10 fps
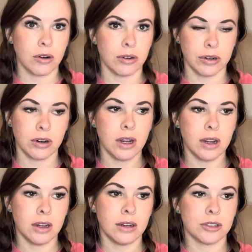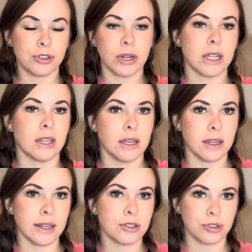or strengthen and
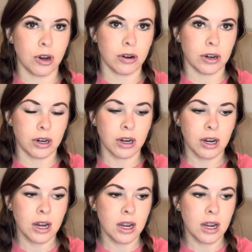get stronger,